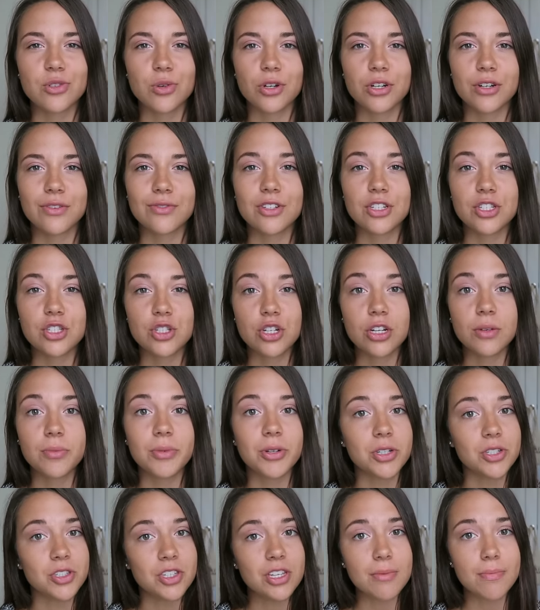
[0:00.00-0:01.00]
sort of disturb
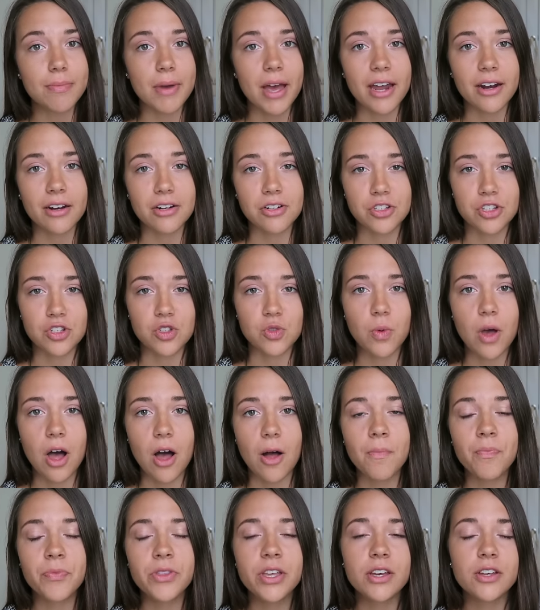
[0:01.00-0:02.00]
your sleep patterns as
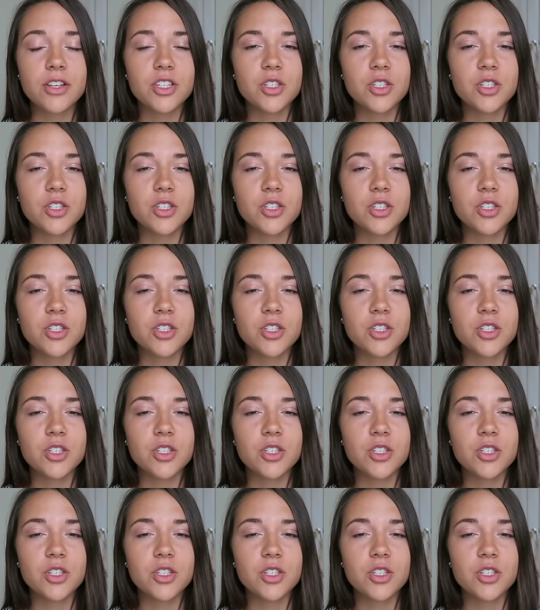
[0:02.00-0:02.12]
well.